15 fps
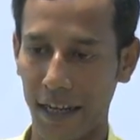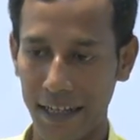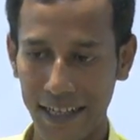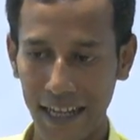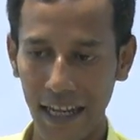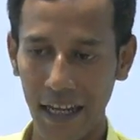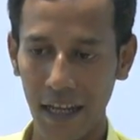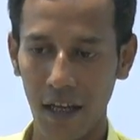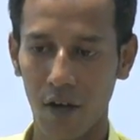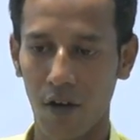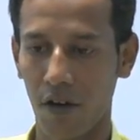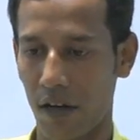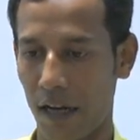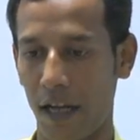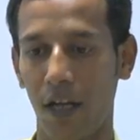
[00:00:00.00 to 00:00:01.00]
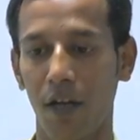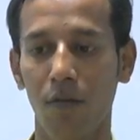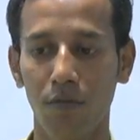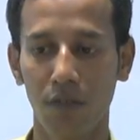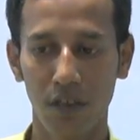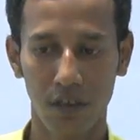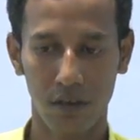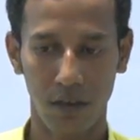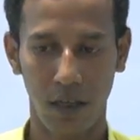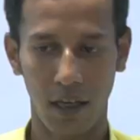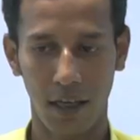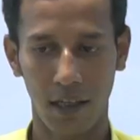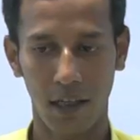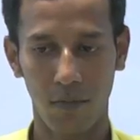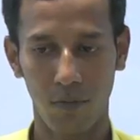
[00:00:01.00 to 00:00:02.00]
day or end of this
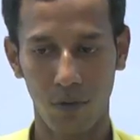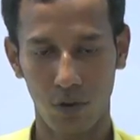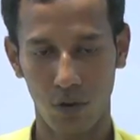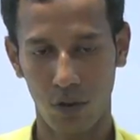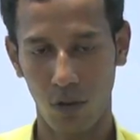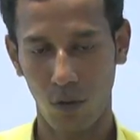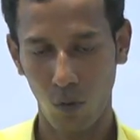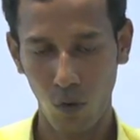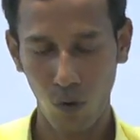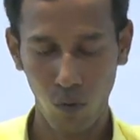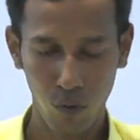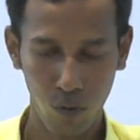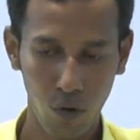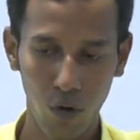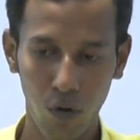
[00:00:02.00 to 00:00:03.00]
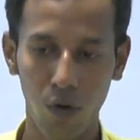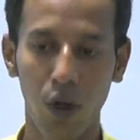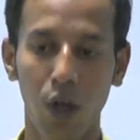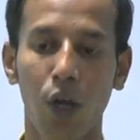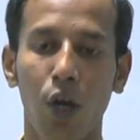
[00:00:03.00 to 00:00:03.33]
that means the whole flow,